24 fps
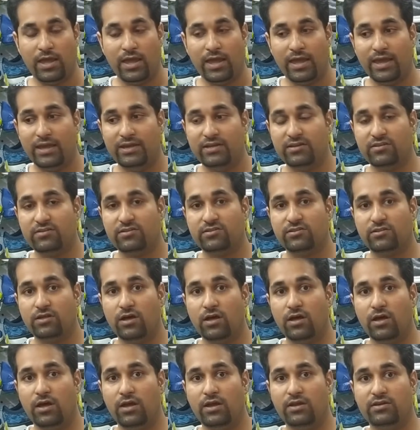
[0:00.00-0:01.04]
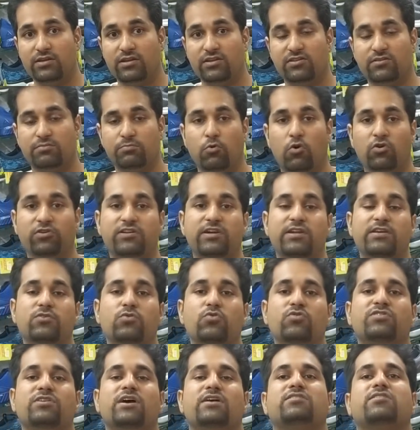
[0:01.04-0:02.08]
it is mostly
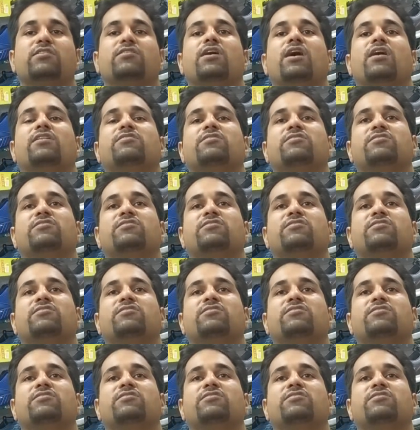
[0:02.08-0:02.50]
used as a